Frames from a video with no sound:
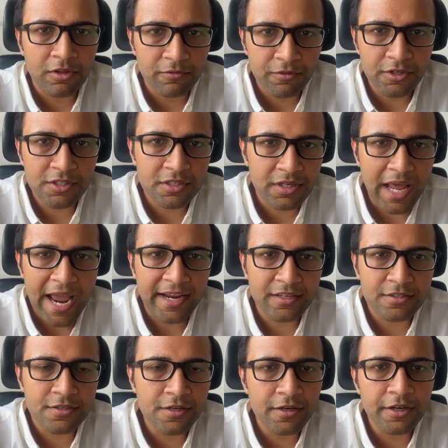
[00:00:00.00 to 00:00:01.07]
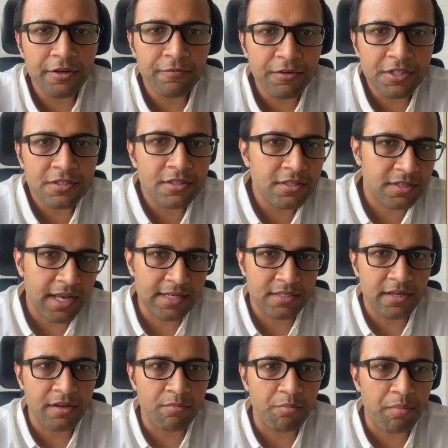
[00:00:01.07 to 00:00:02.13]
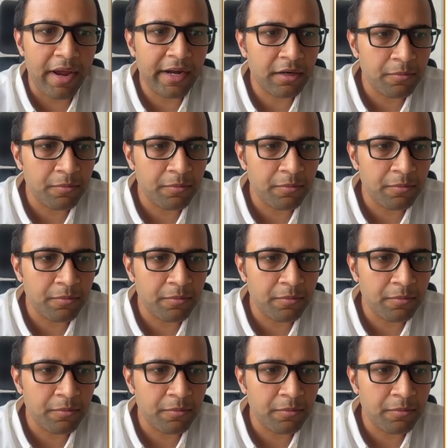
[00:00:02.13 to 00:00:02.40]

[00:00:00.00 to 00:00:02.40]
the first tax year in which this has an impact.